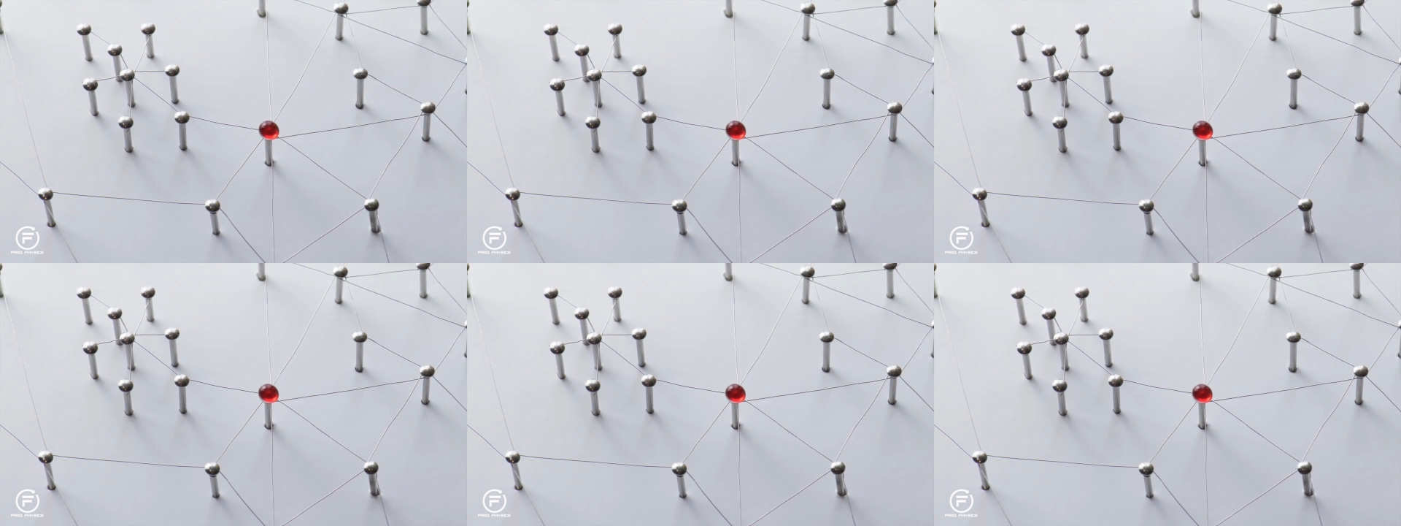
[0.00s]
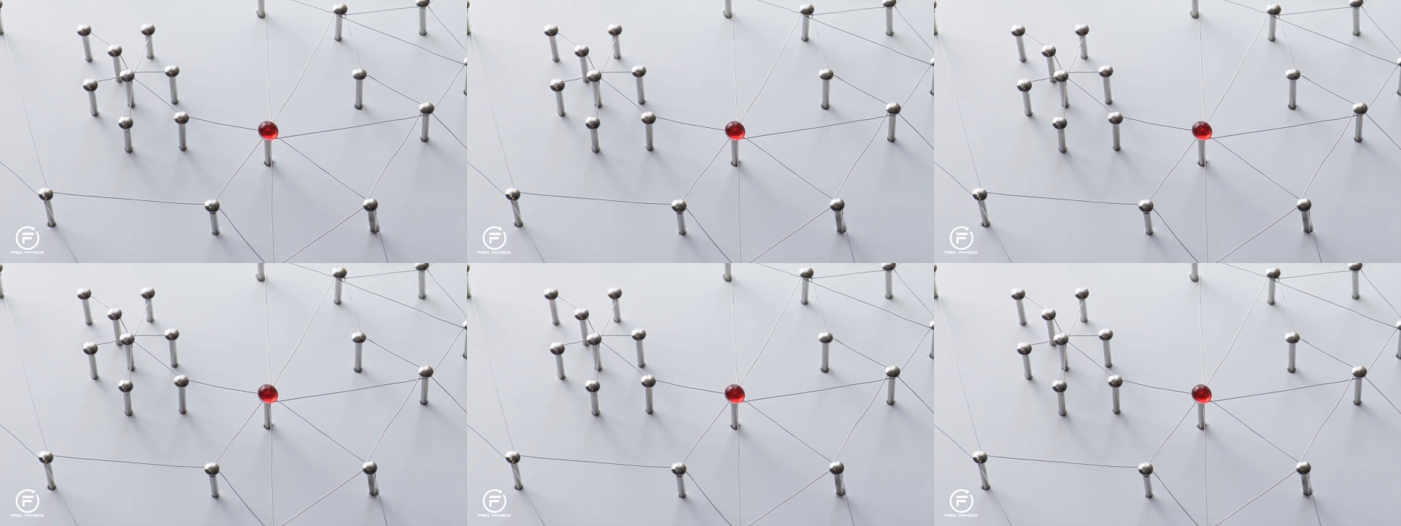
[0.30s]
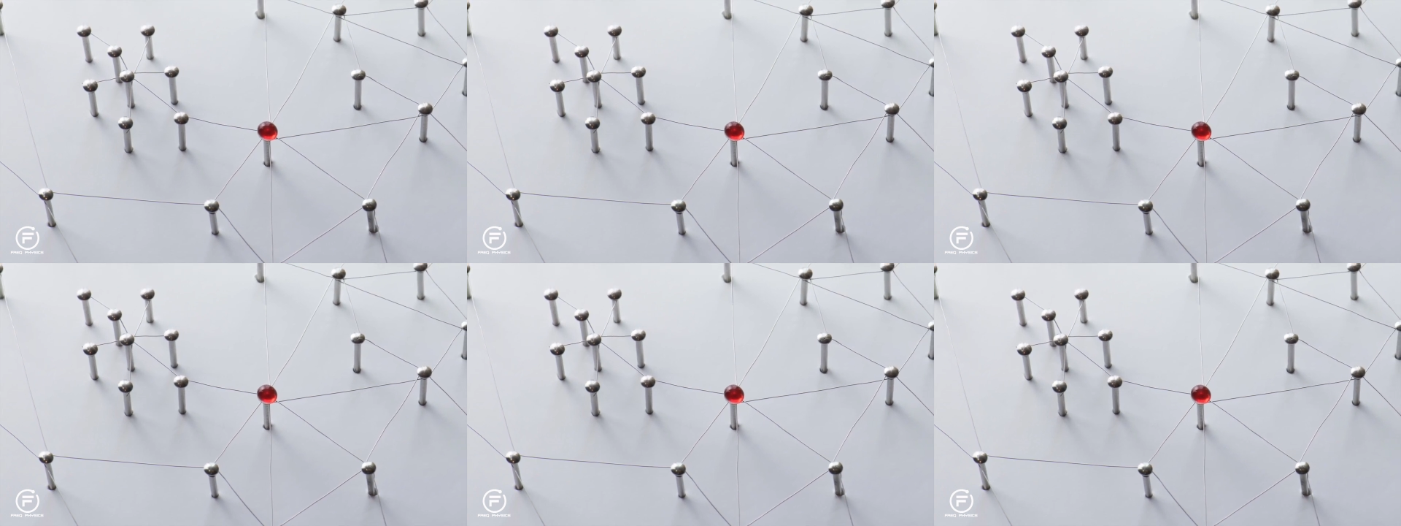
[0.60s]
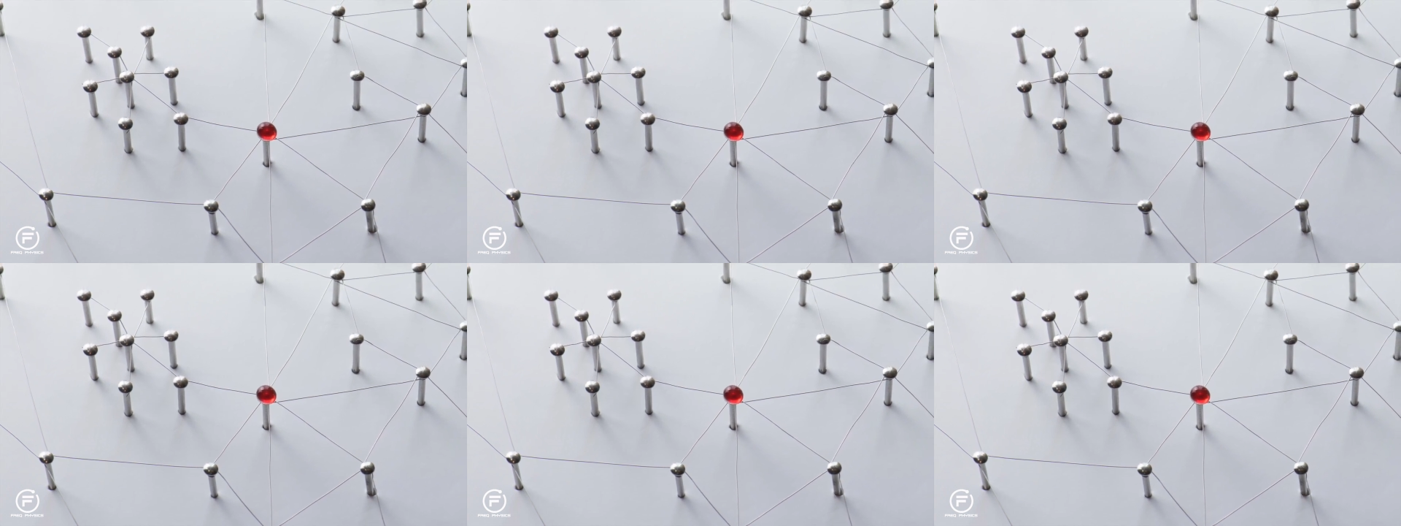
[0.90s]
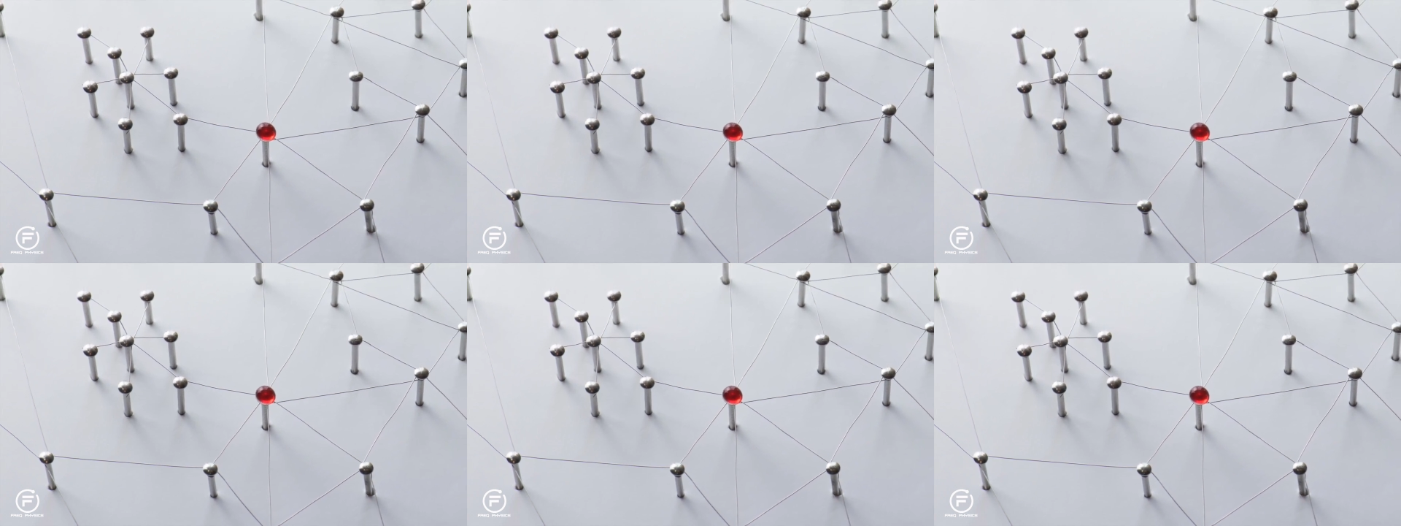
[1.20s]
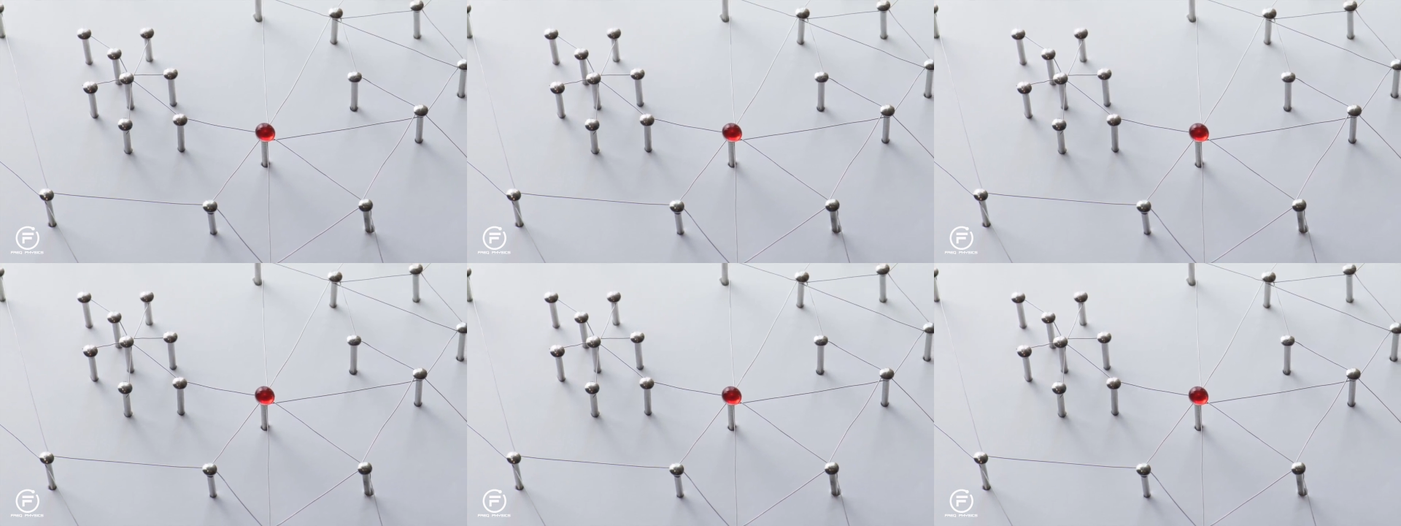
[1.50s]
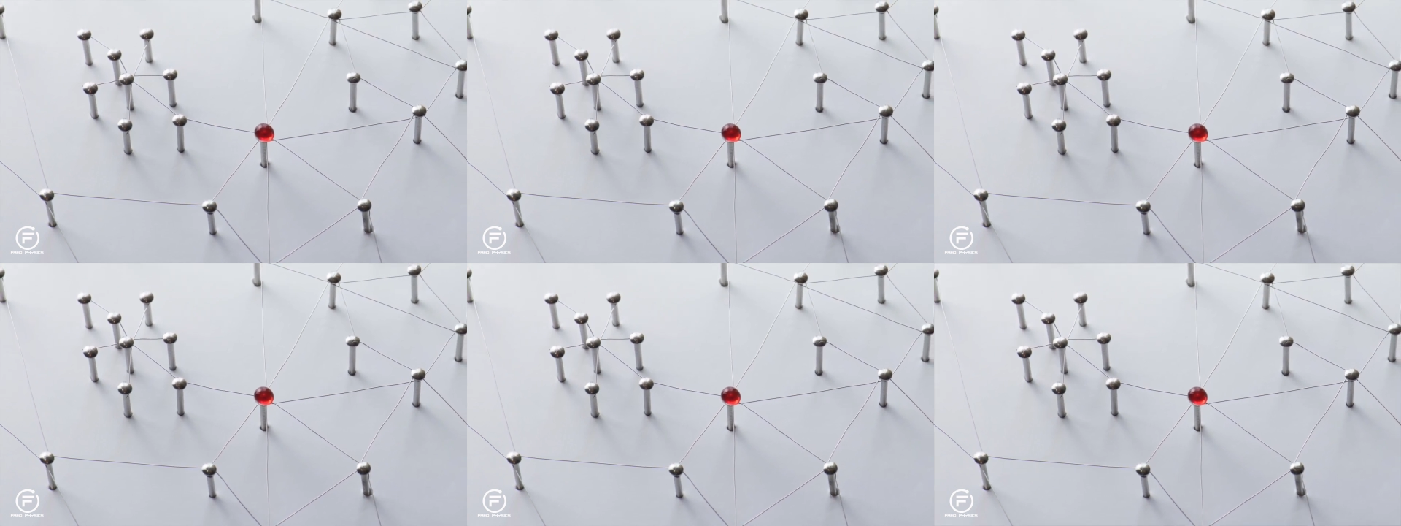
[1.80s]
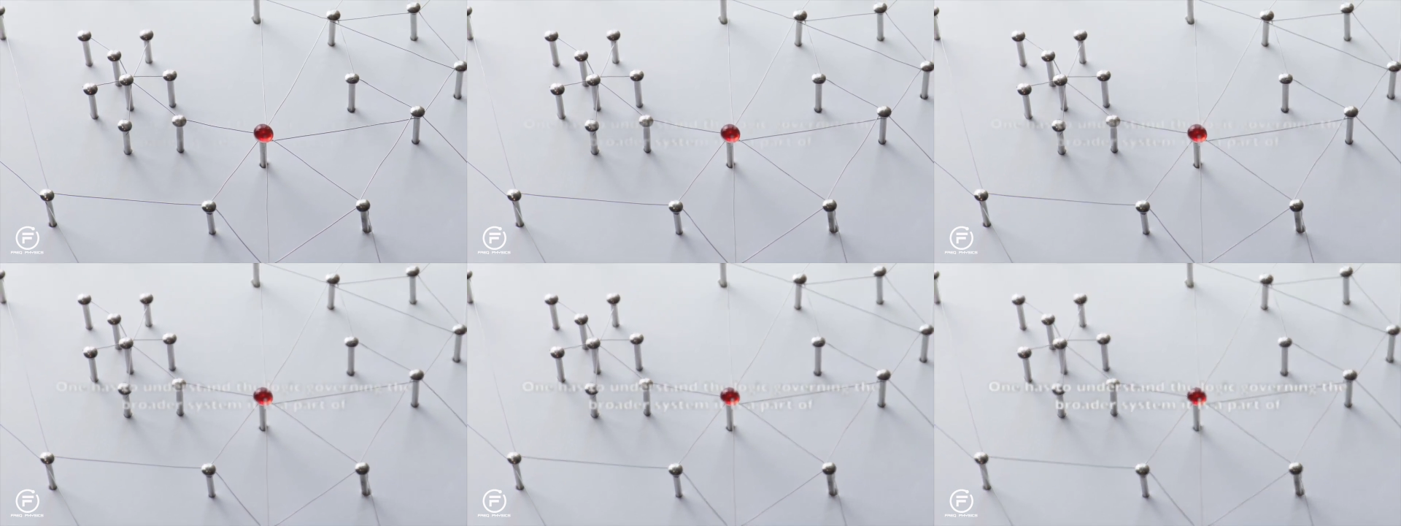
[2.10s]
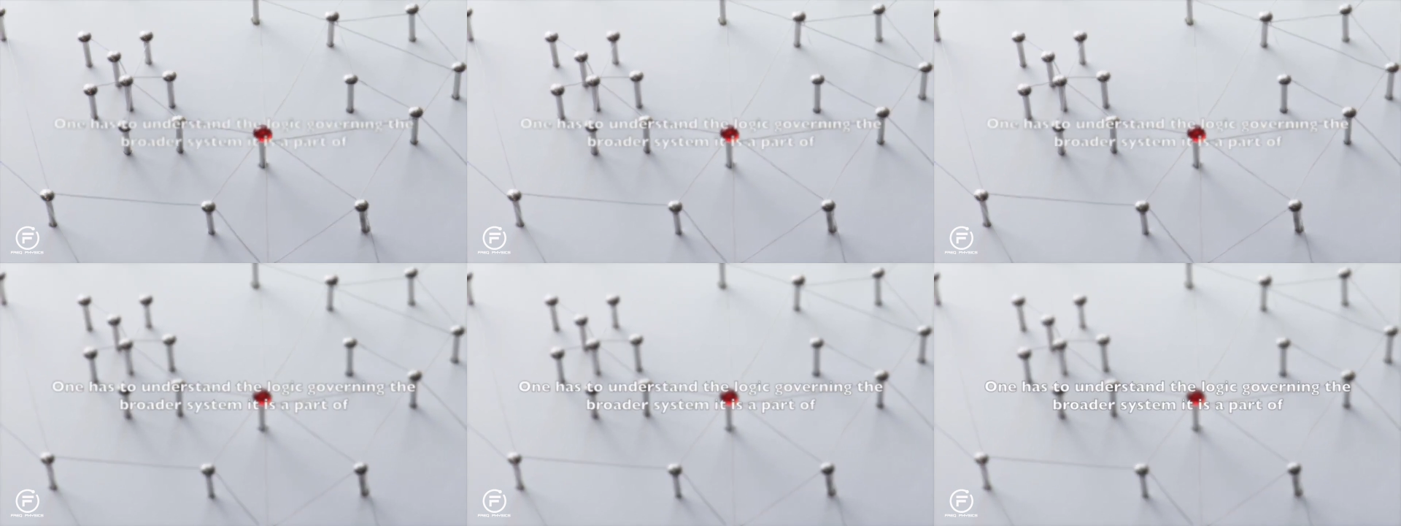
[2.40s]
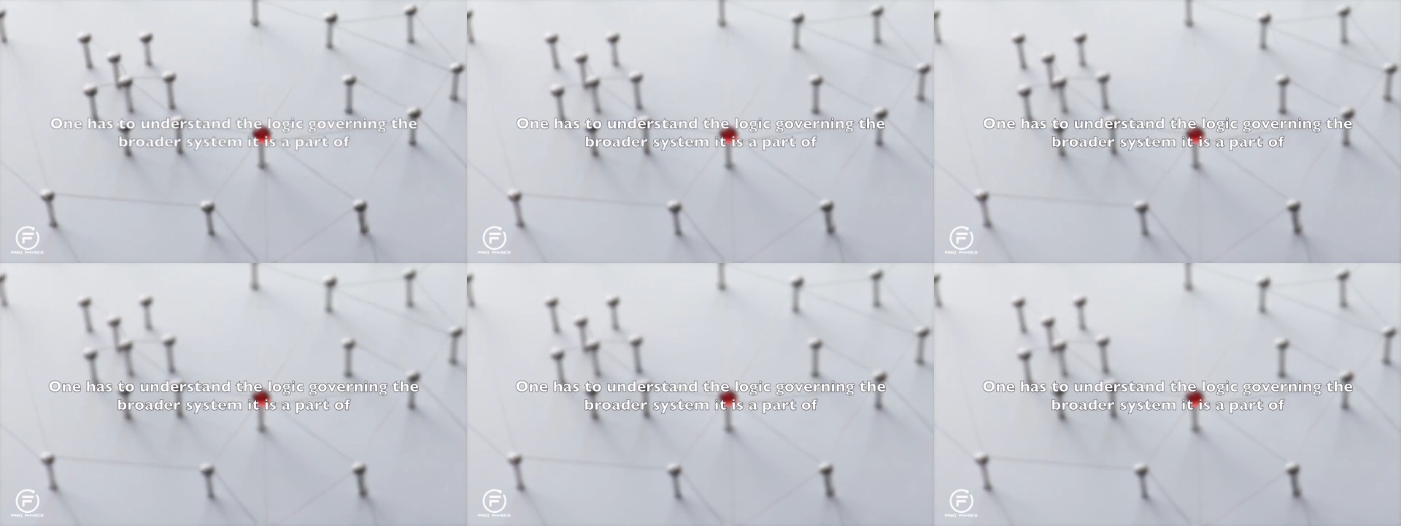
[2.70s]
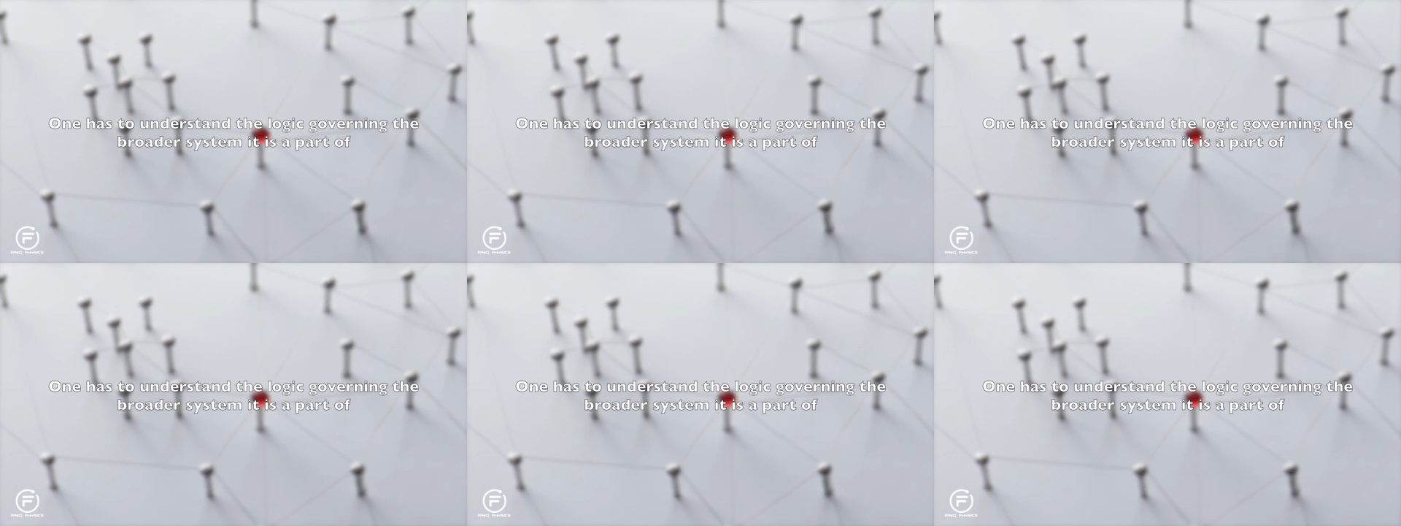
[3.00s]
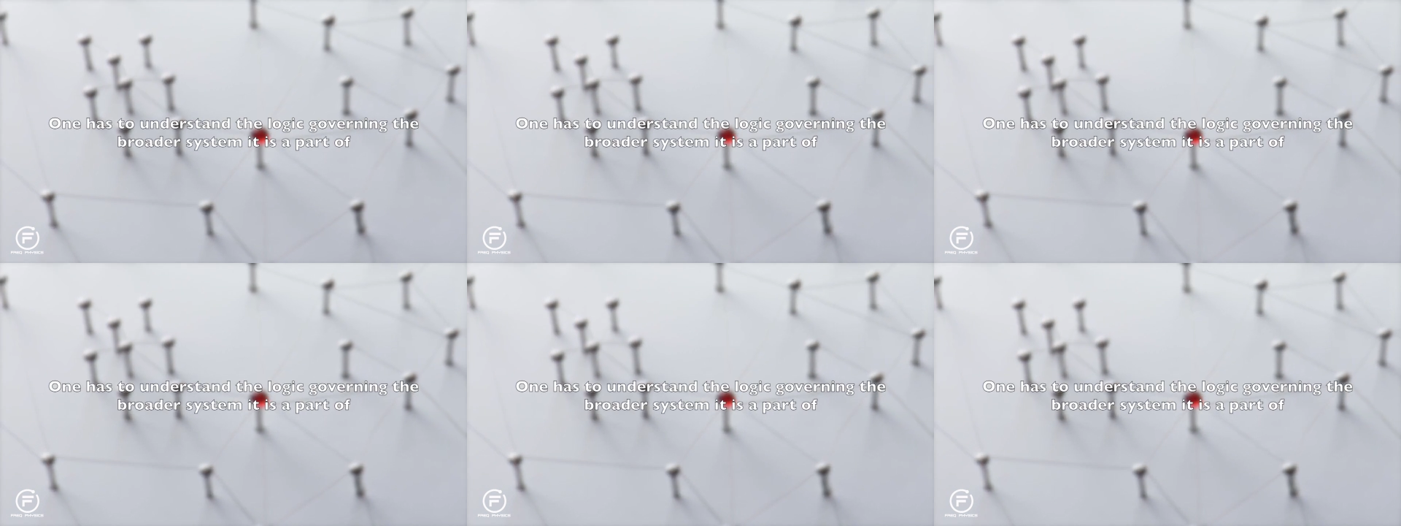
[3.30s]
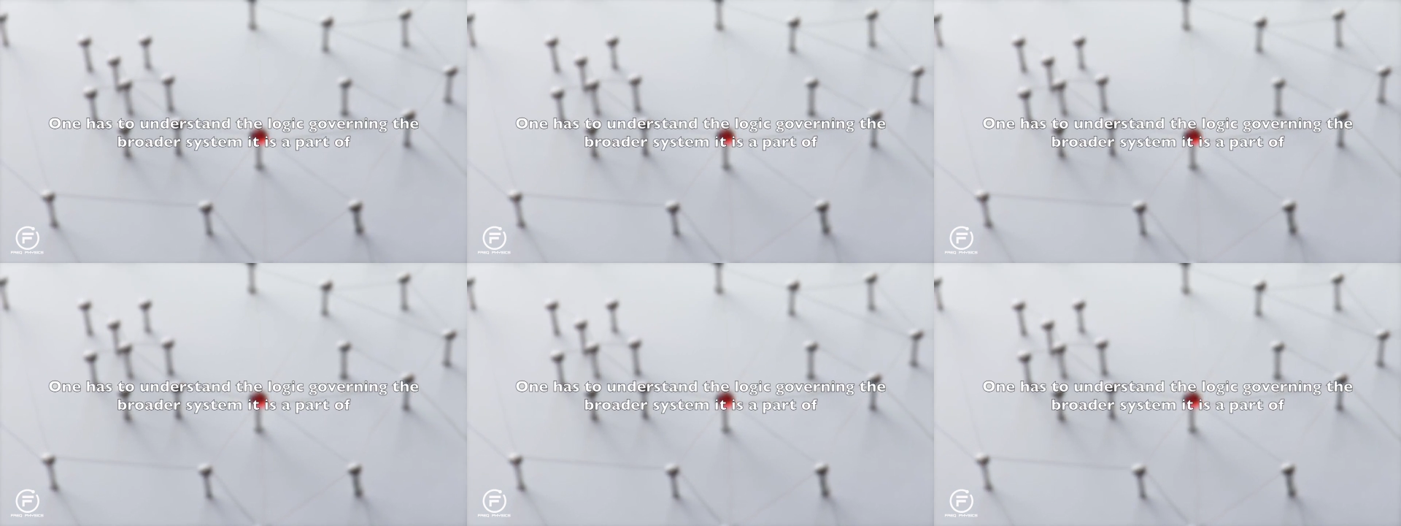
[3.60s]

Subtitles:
Nobody's mouth can be seen.